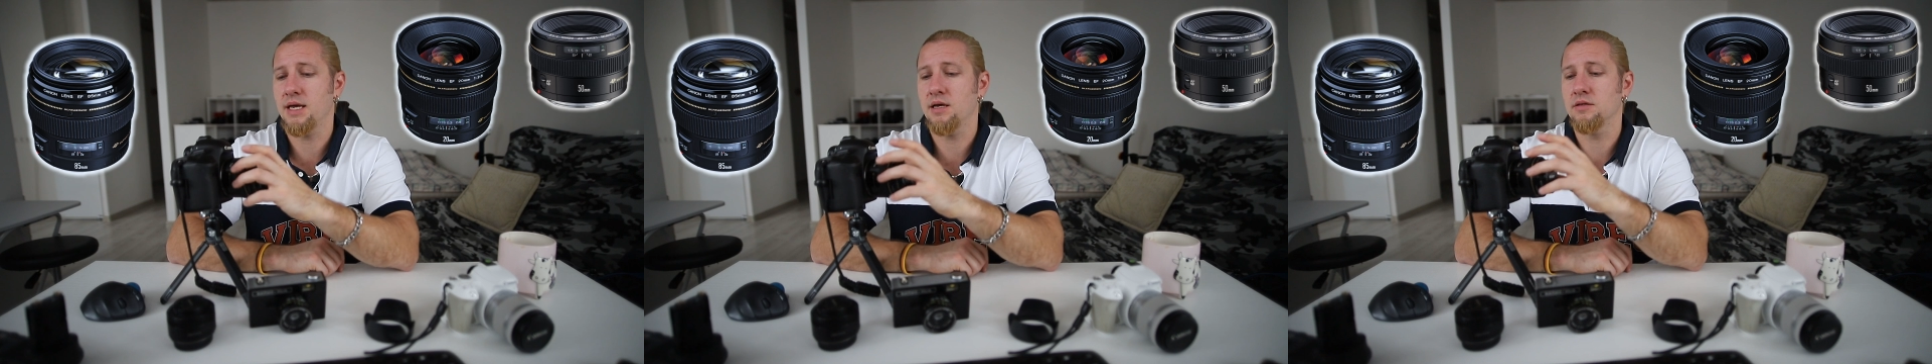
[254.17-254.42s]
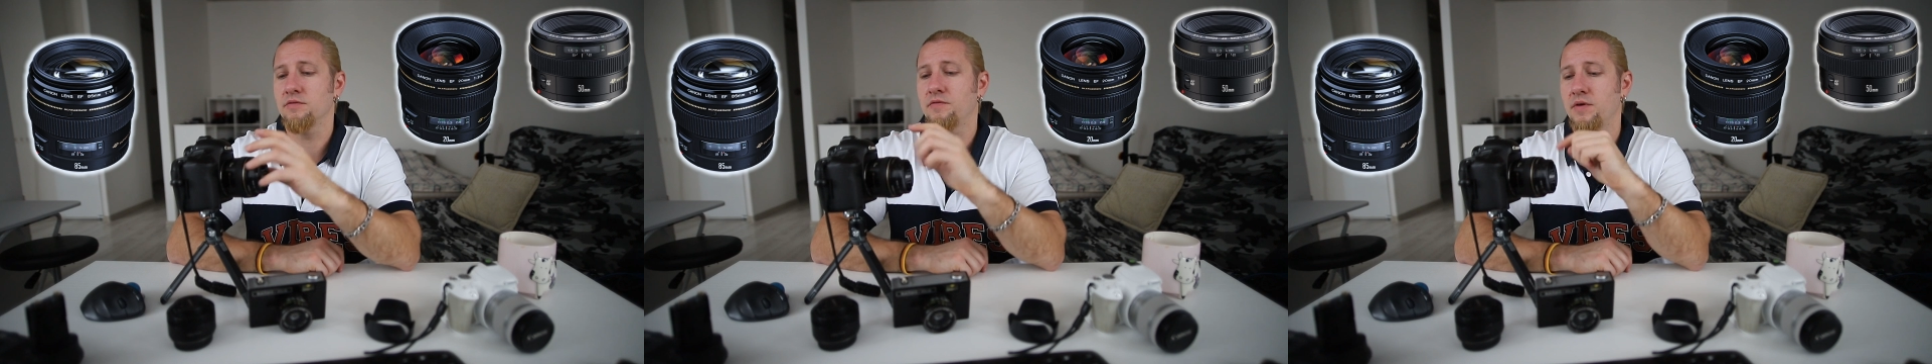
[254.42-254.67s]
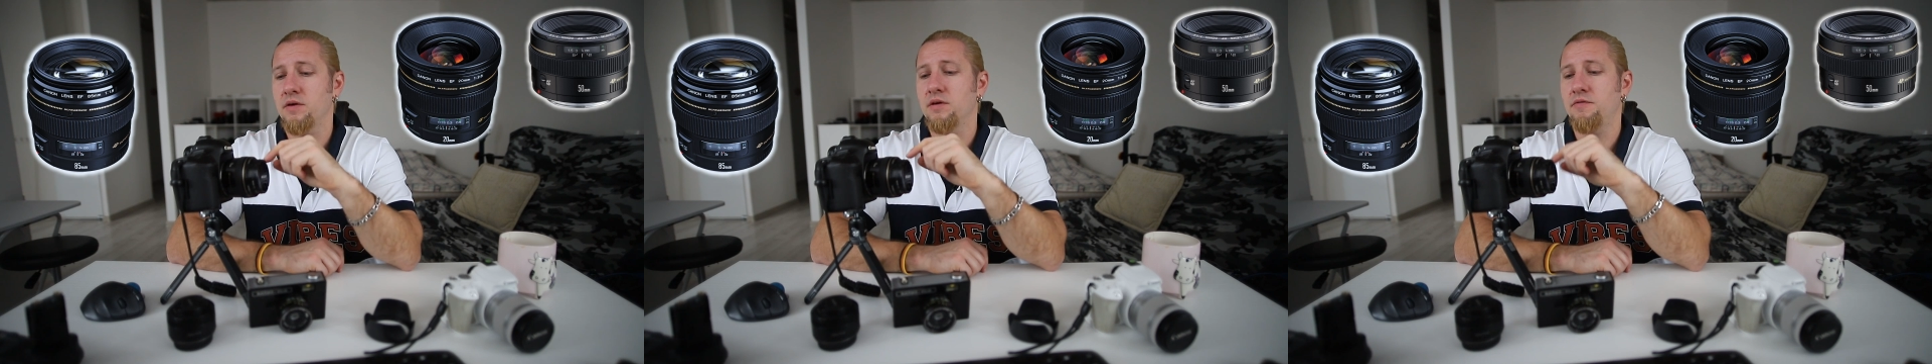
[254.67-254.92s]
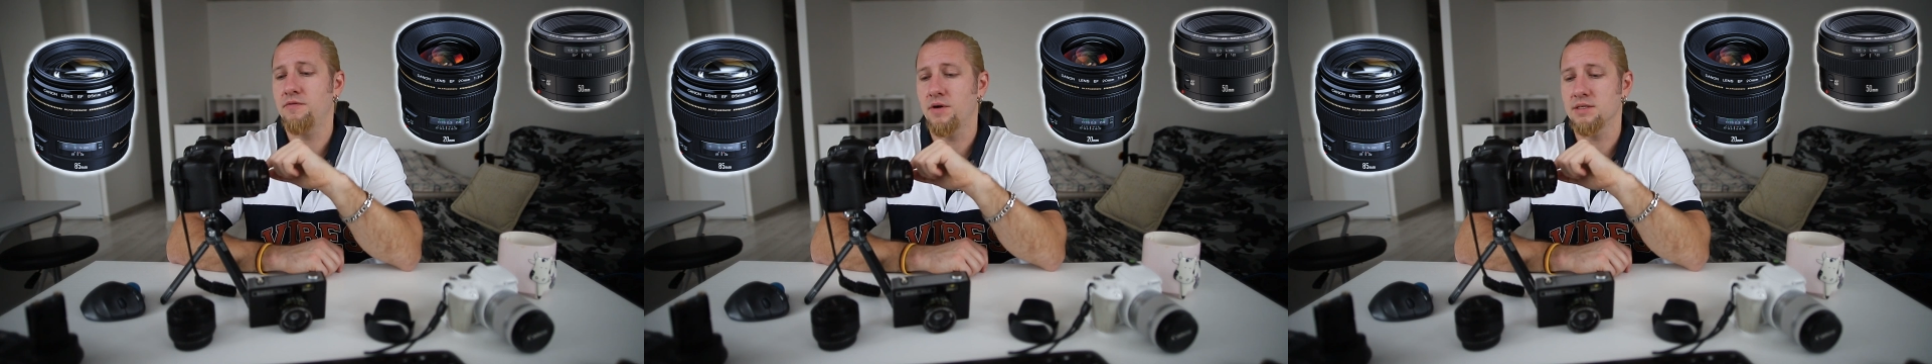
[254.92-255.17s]
and
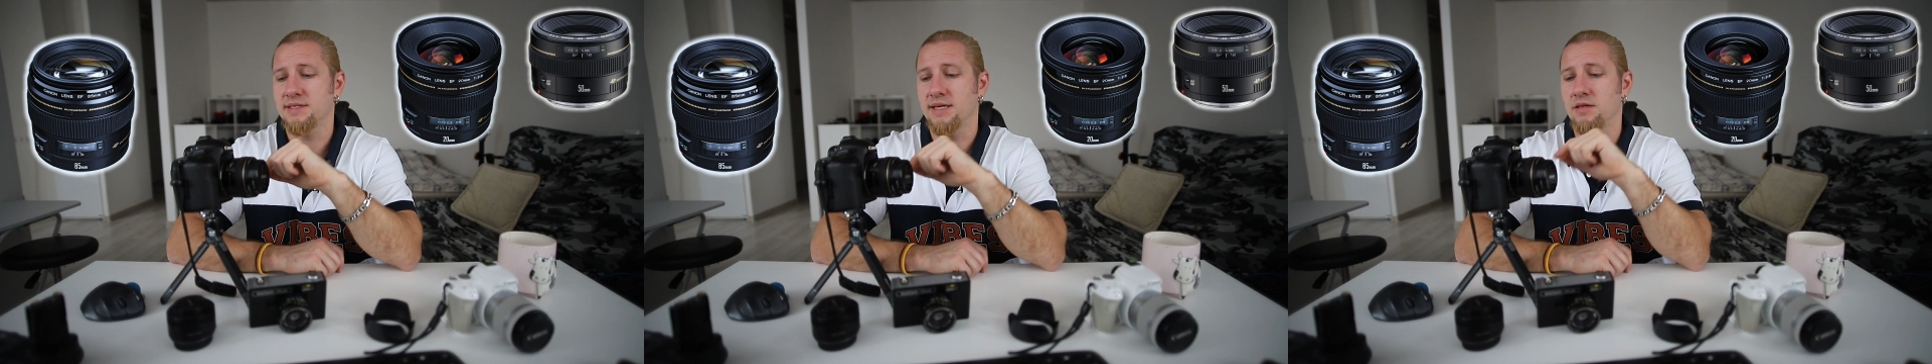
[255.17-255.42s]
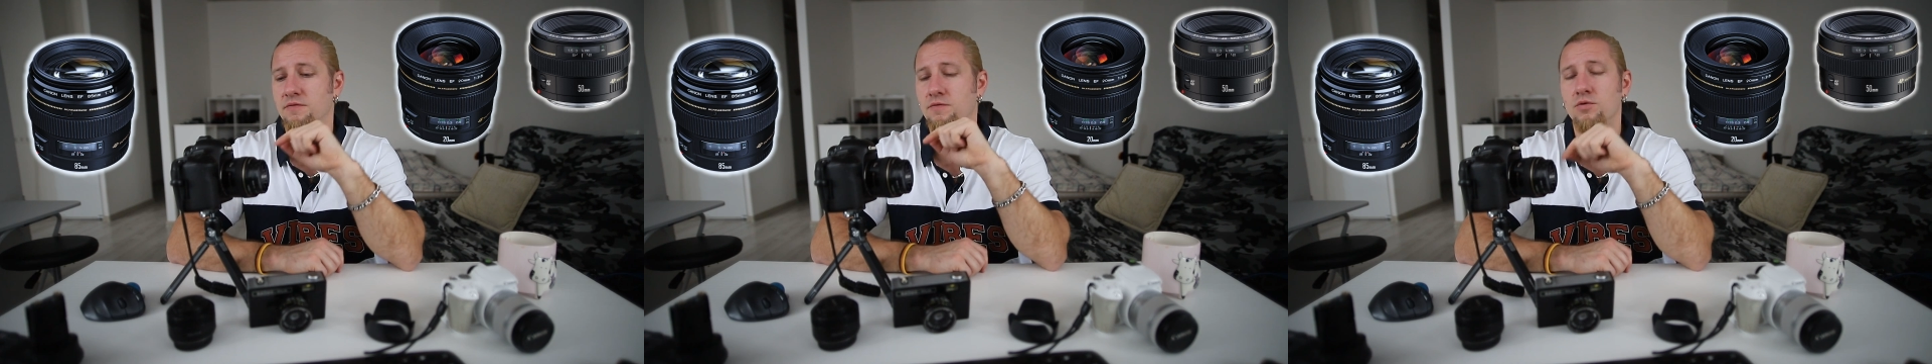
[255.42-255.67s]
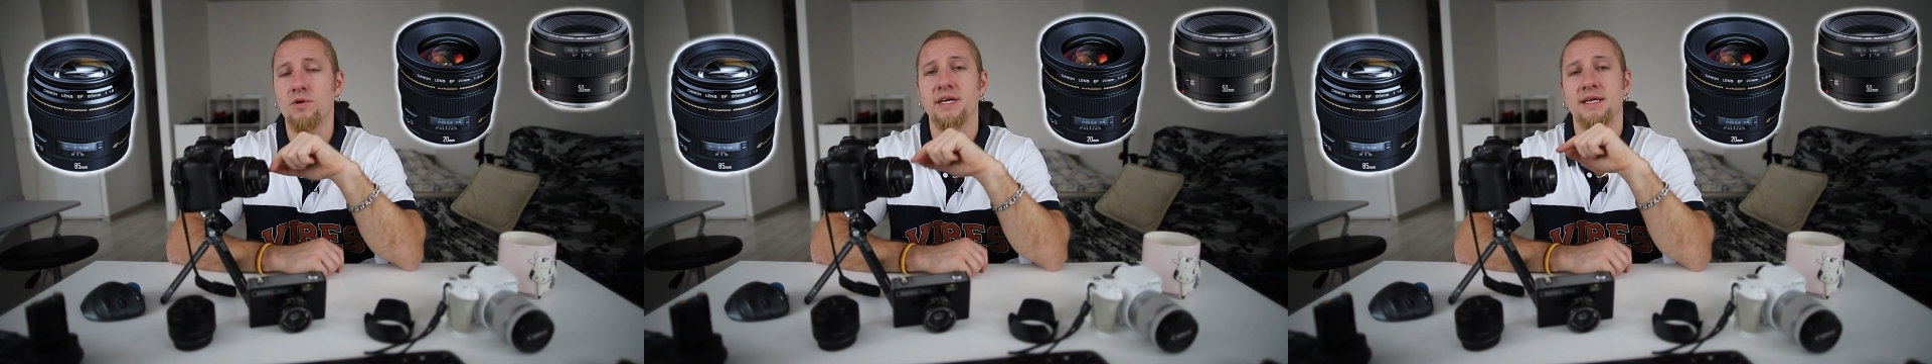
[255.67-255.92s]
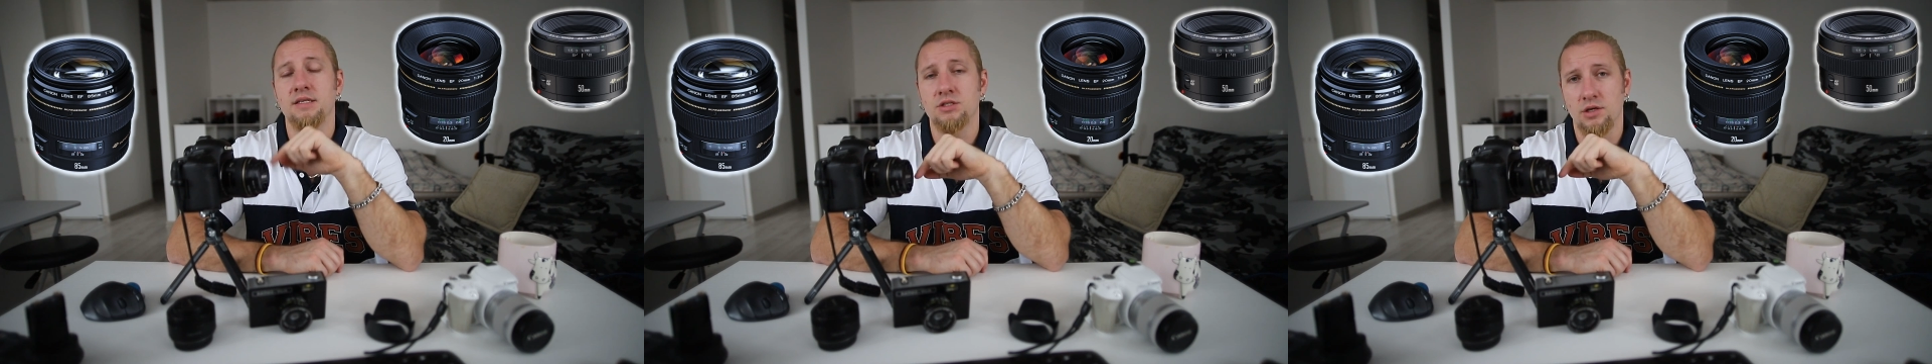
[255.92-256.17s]
very fast and
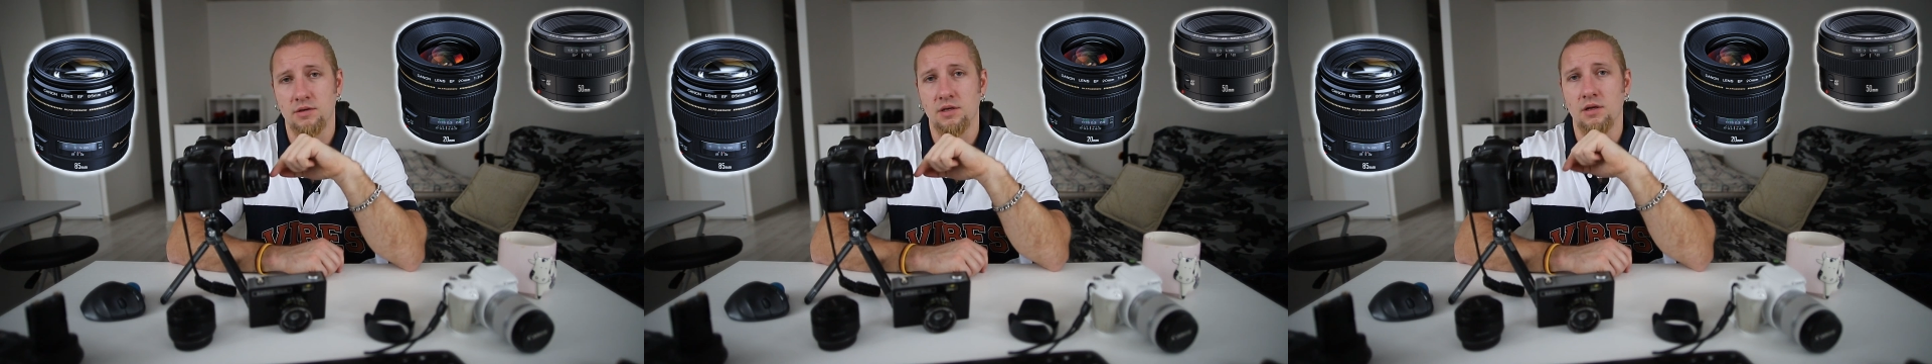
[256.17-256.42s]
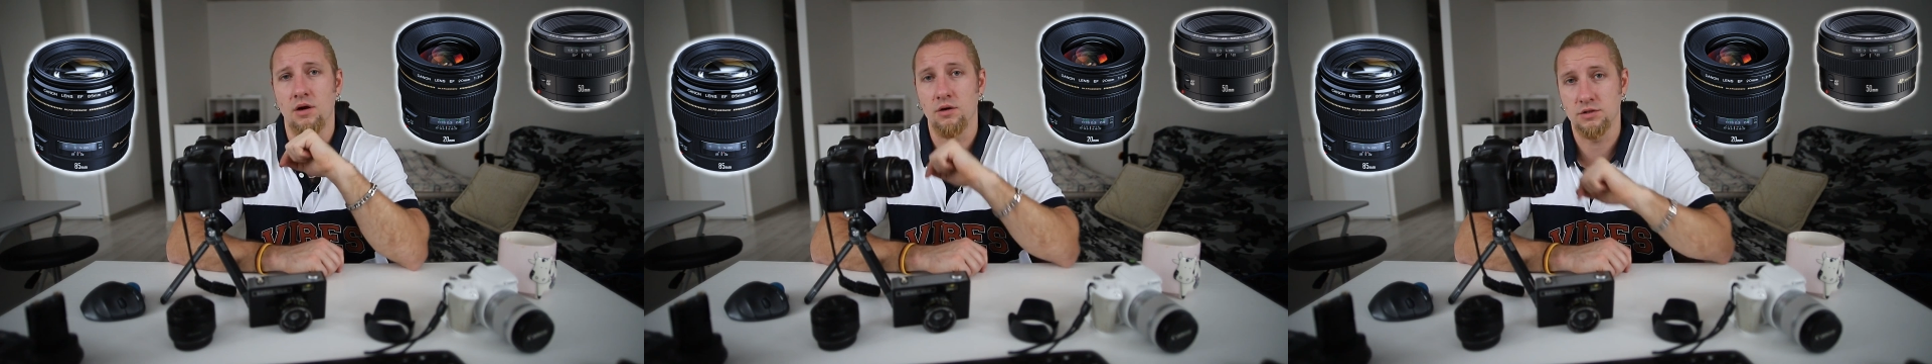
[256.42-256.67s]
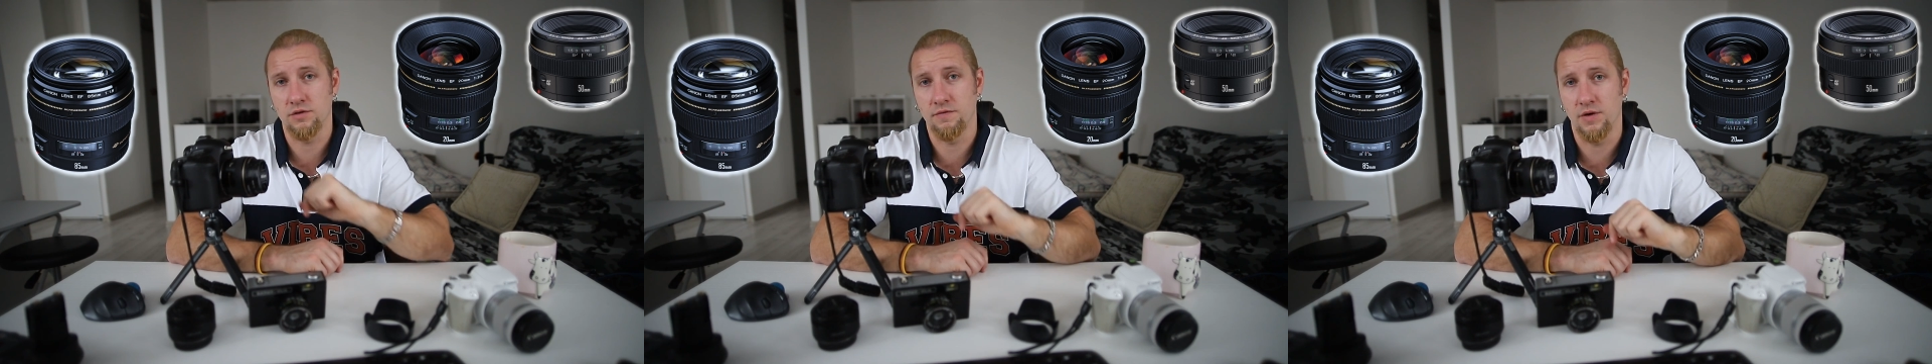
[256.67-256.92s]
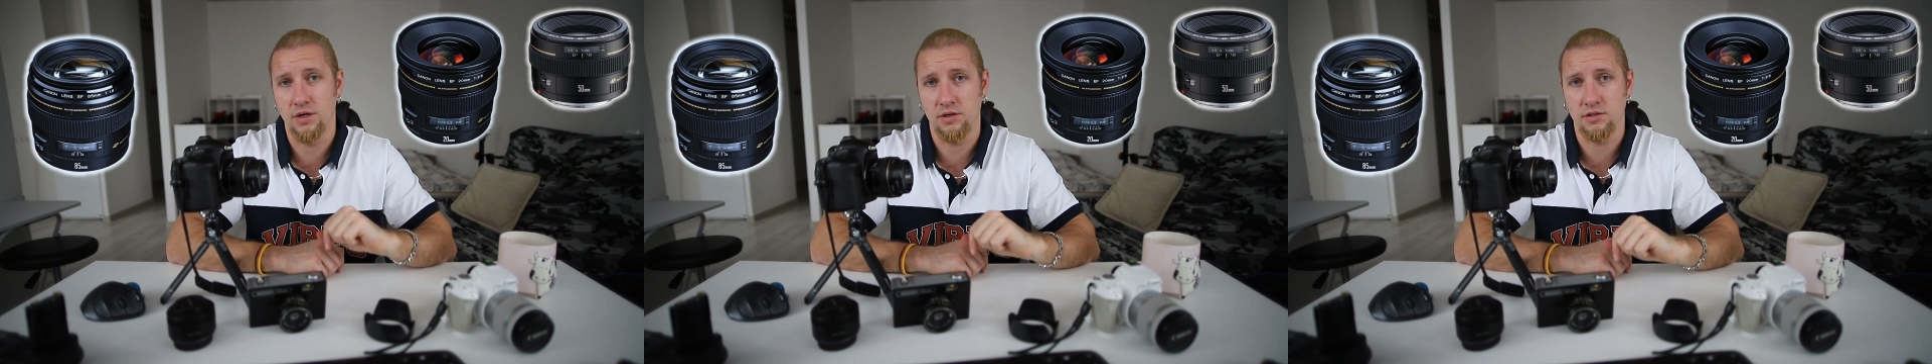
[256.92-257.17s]
fully internal
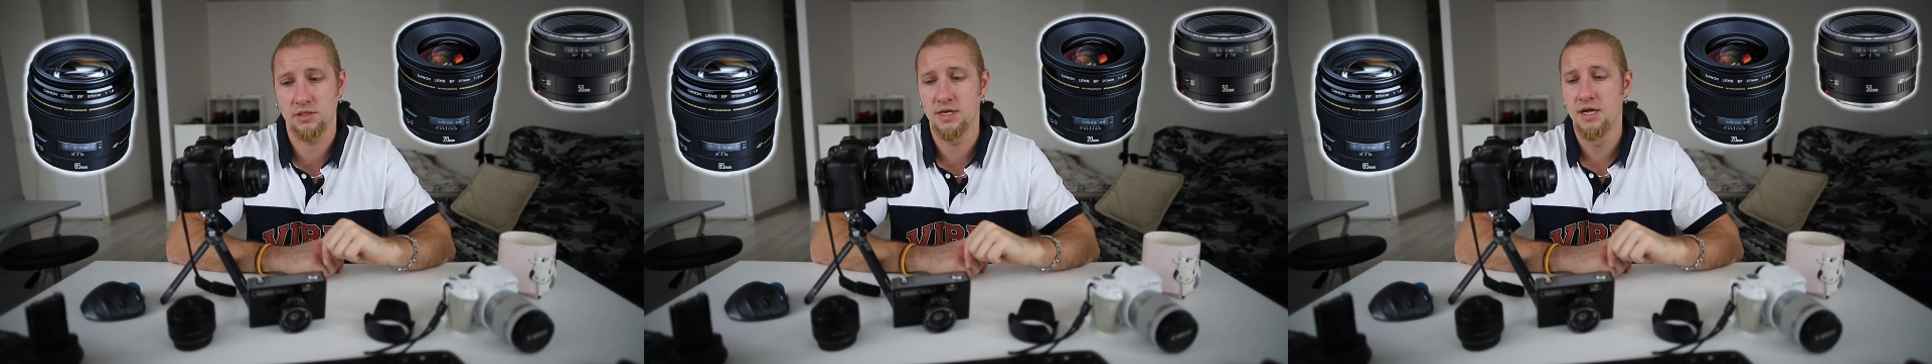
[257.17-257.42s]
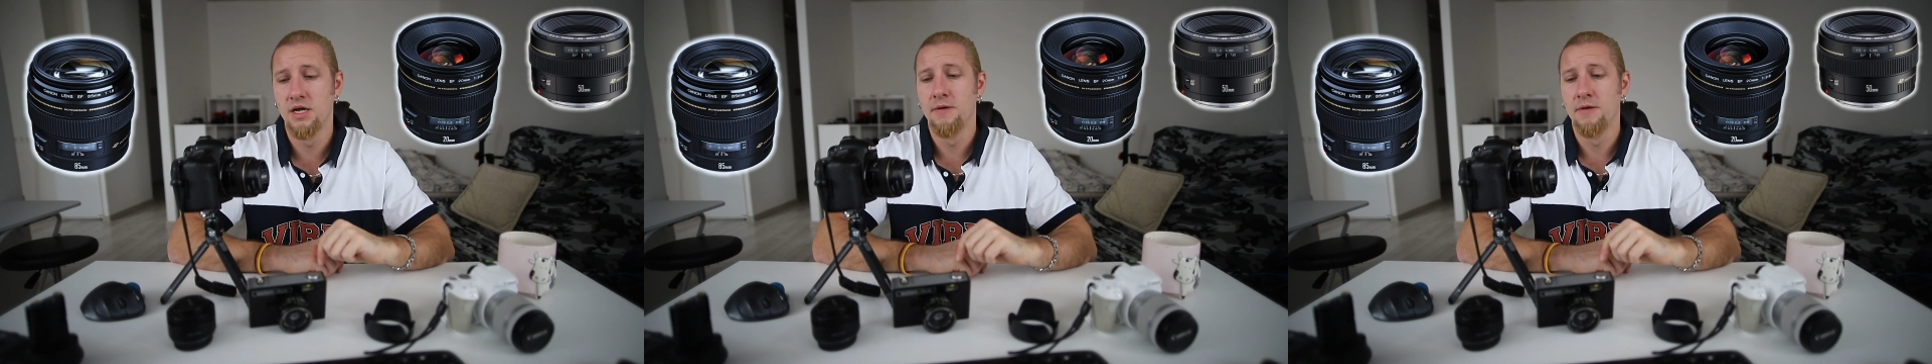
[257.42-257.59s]
autofocus.